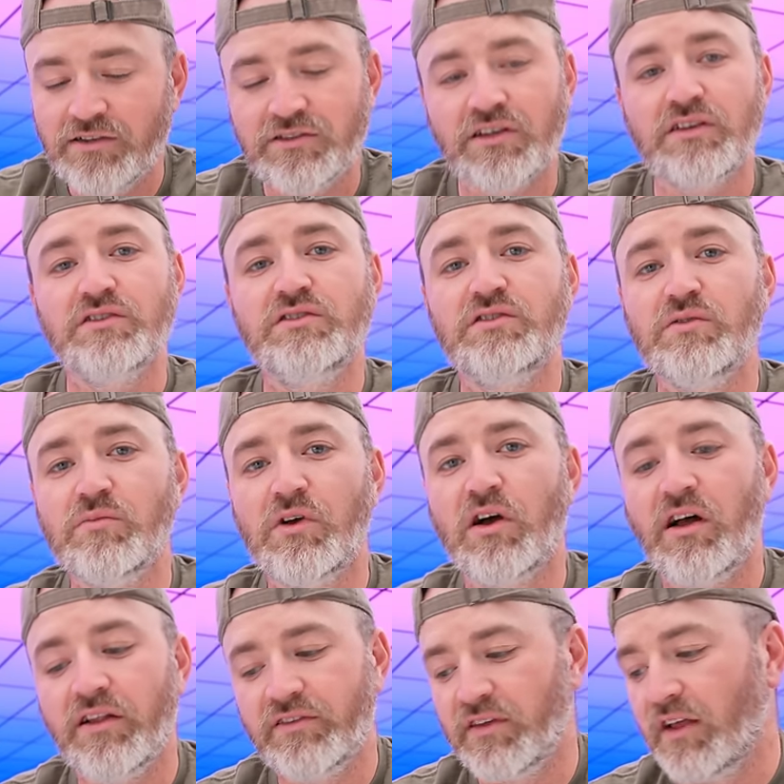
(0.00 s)
to consume
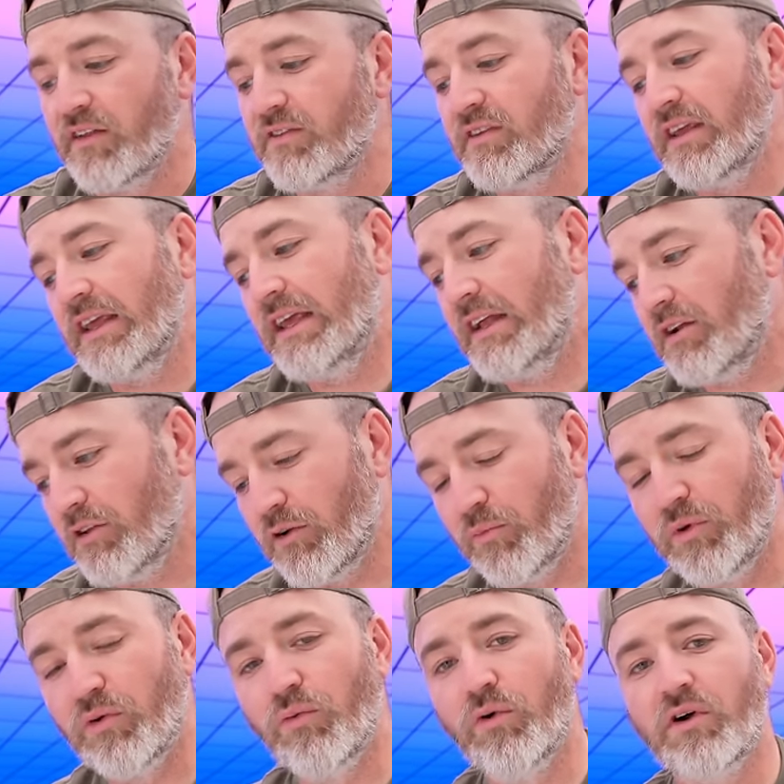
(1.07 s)
content, get a little
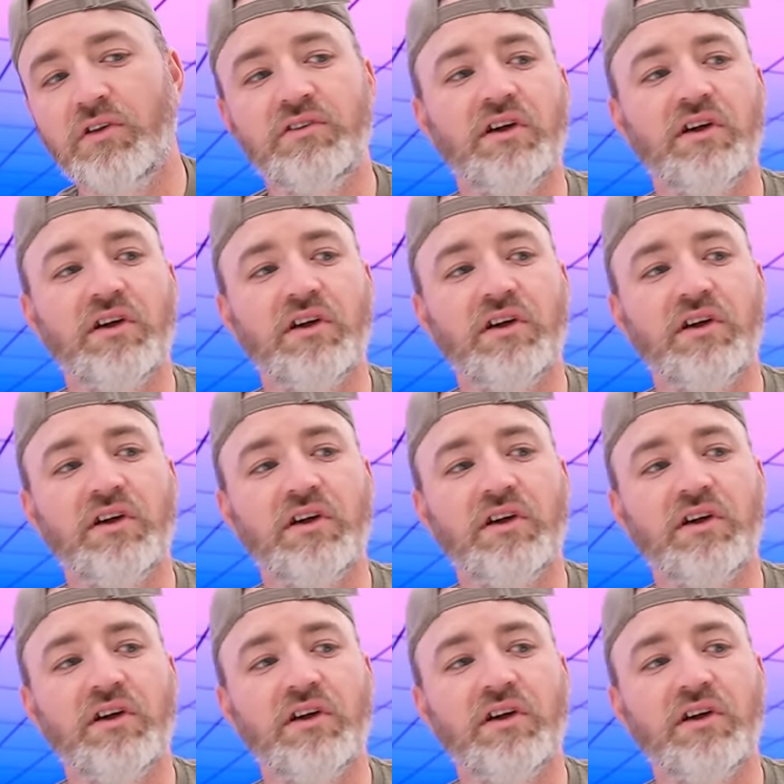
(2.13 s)
bit of work